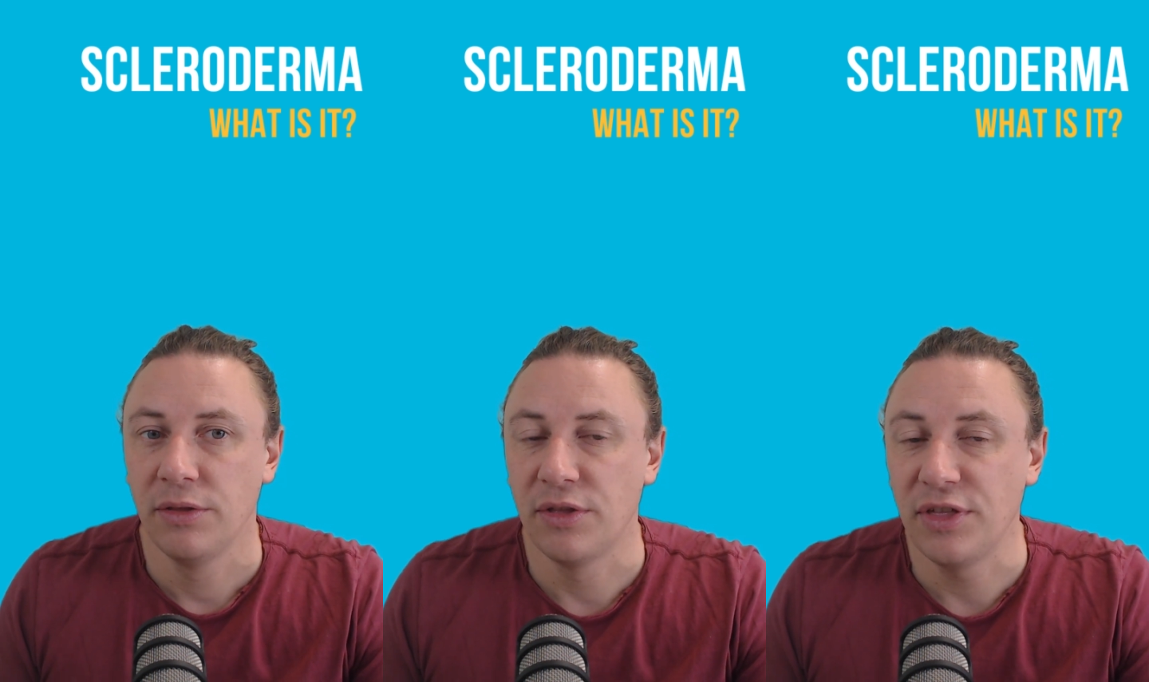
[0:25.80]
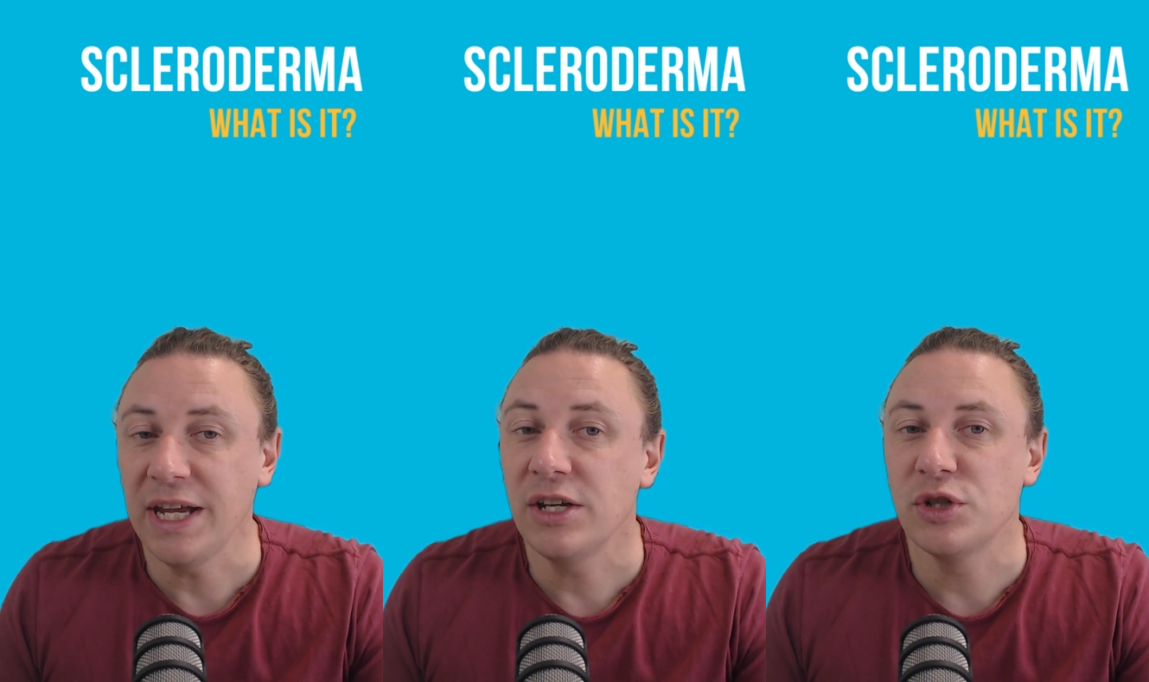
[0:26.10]
The
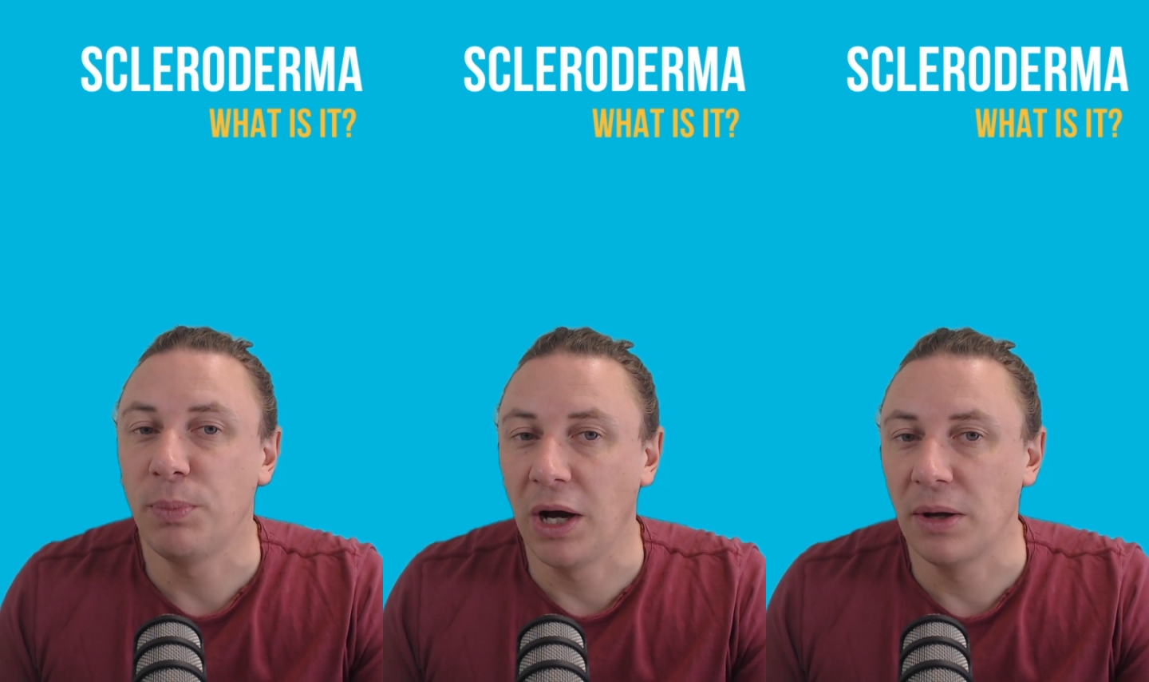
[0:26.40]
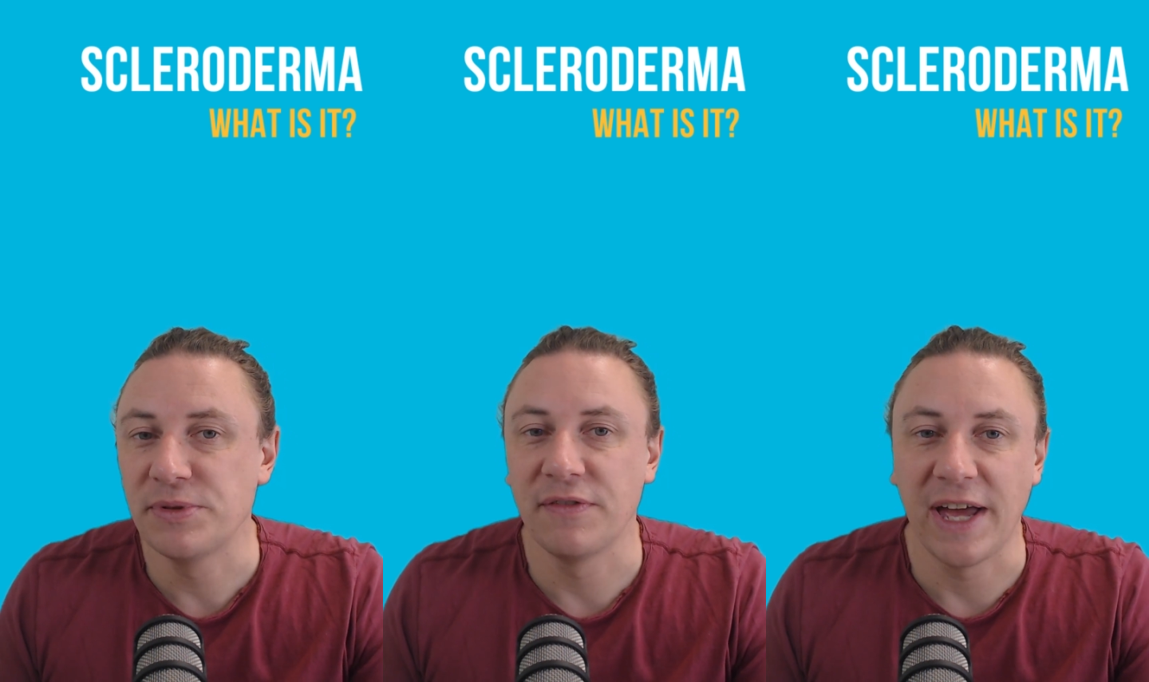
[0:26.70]
thickened
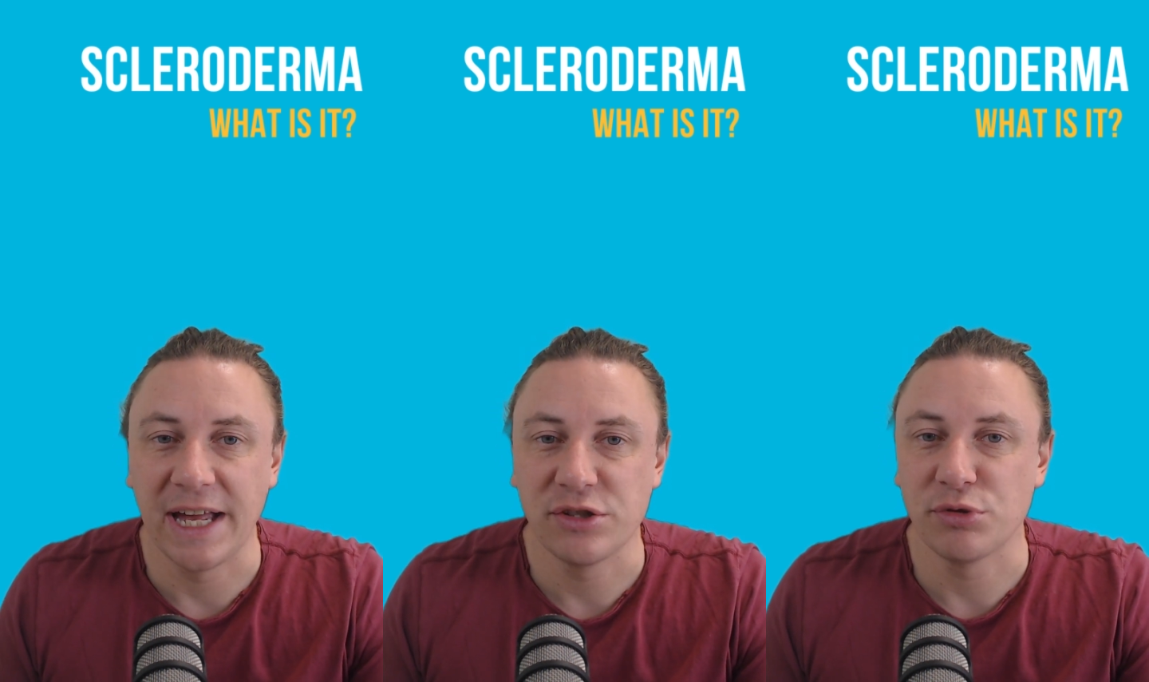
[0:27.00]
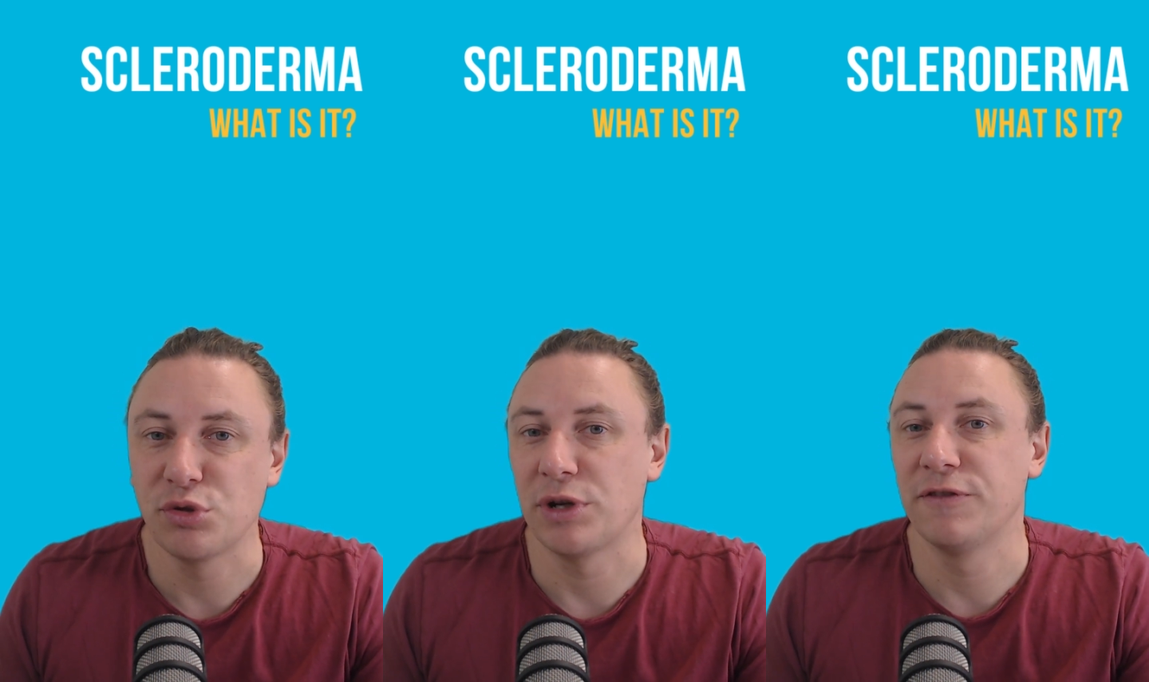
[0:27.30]
palms of the hands
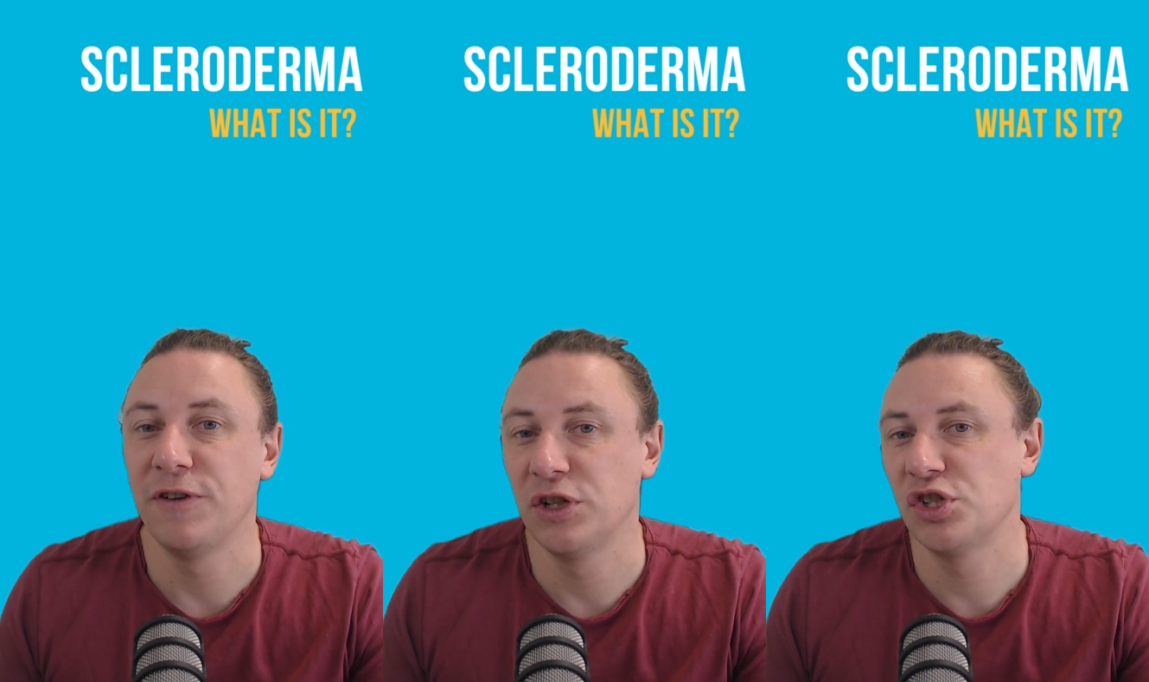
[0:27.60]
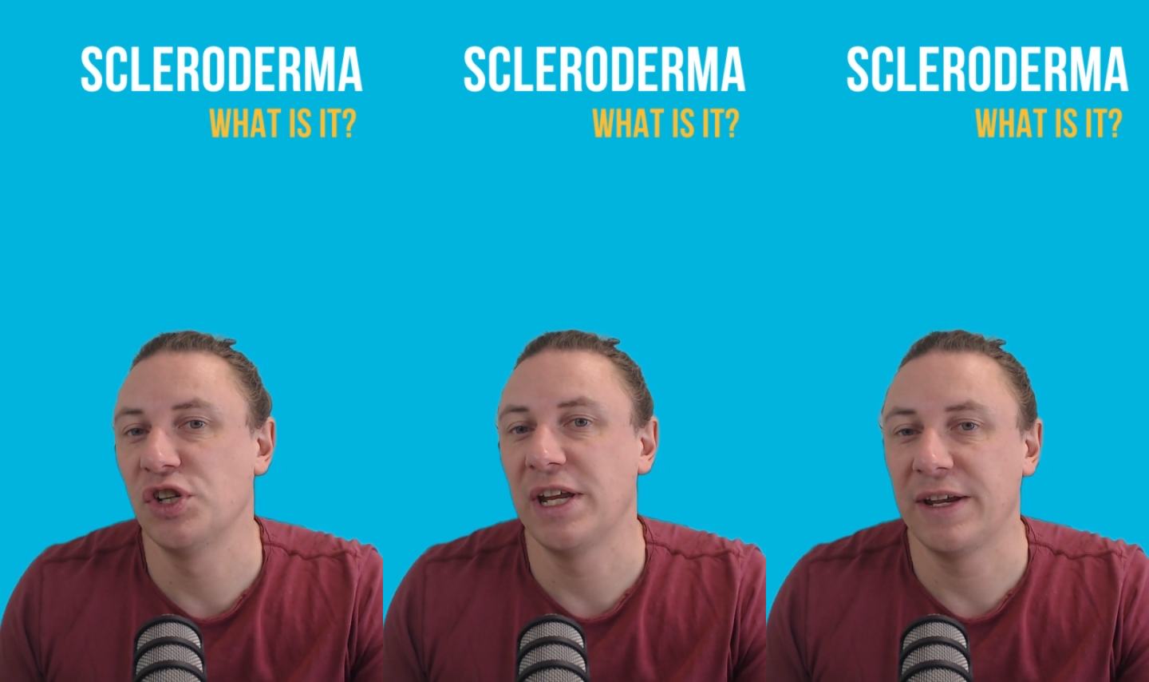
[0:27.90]
restrict function,